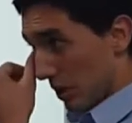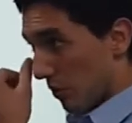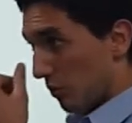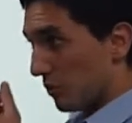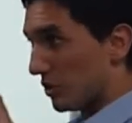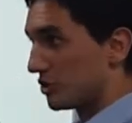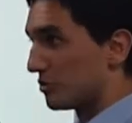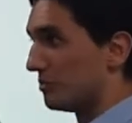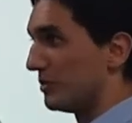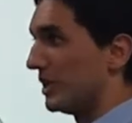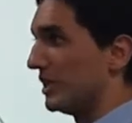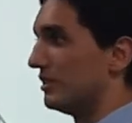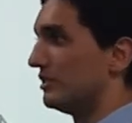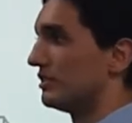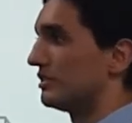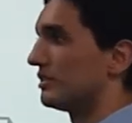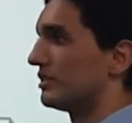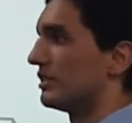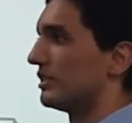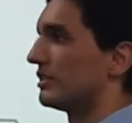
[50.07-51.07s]
which
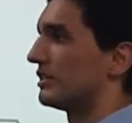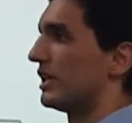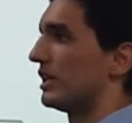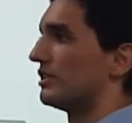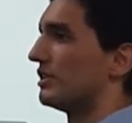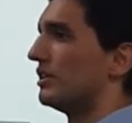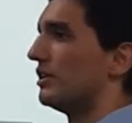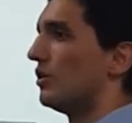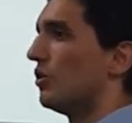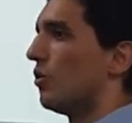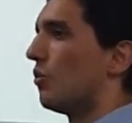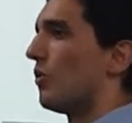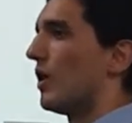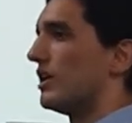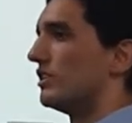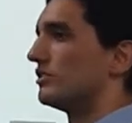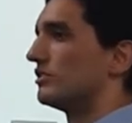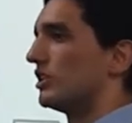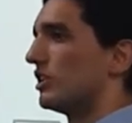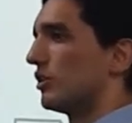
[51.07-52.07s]
means that
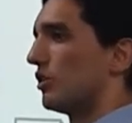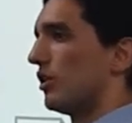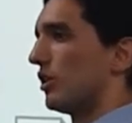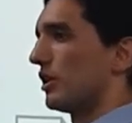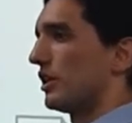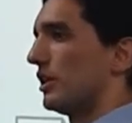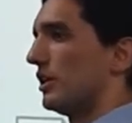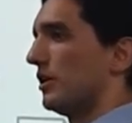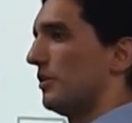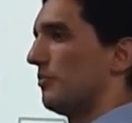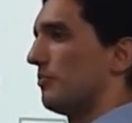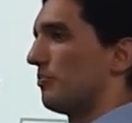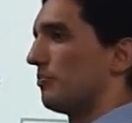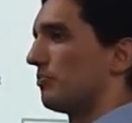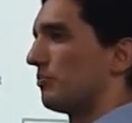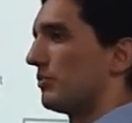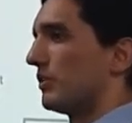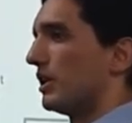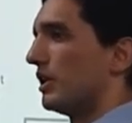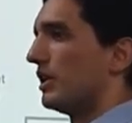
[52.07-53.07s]
one single key
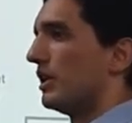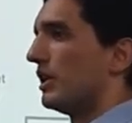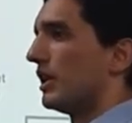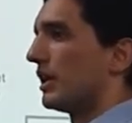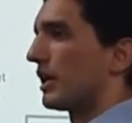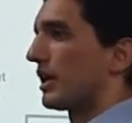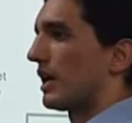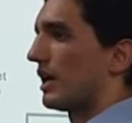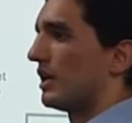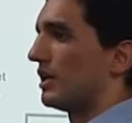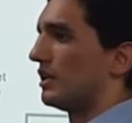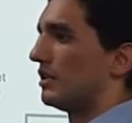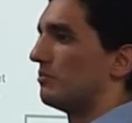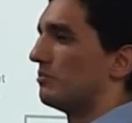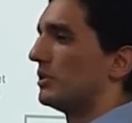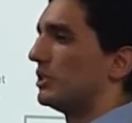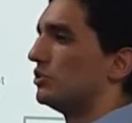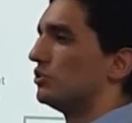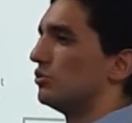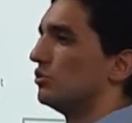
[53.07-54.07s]
can
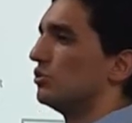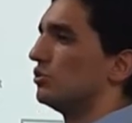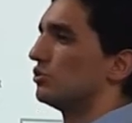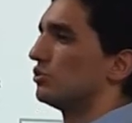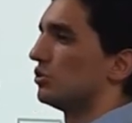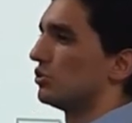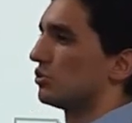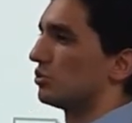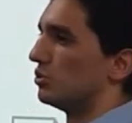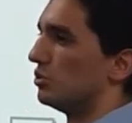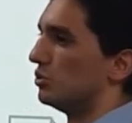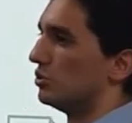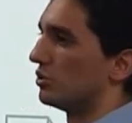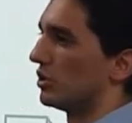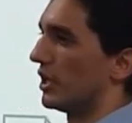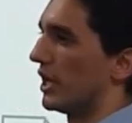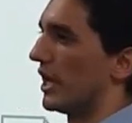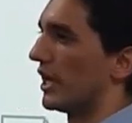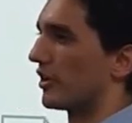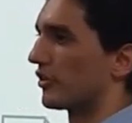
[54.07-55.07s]
be used to
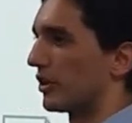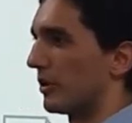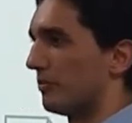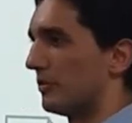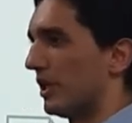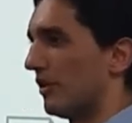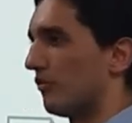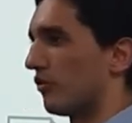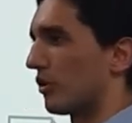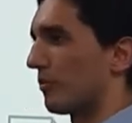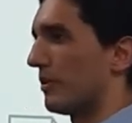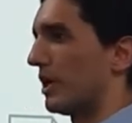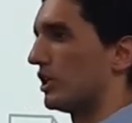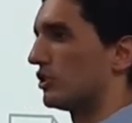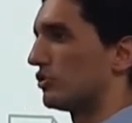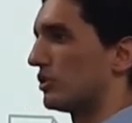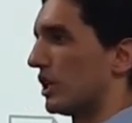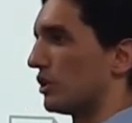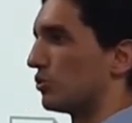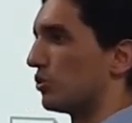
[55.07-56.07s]
encrypt the
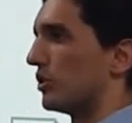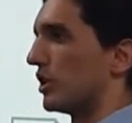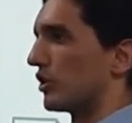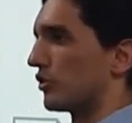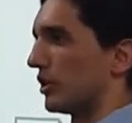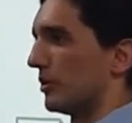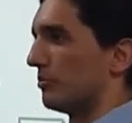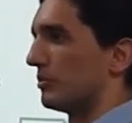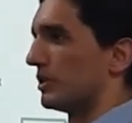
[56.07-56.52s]
information and to decrypt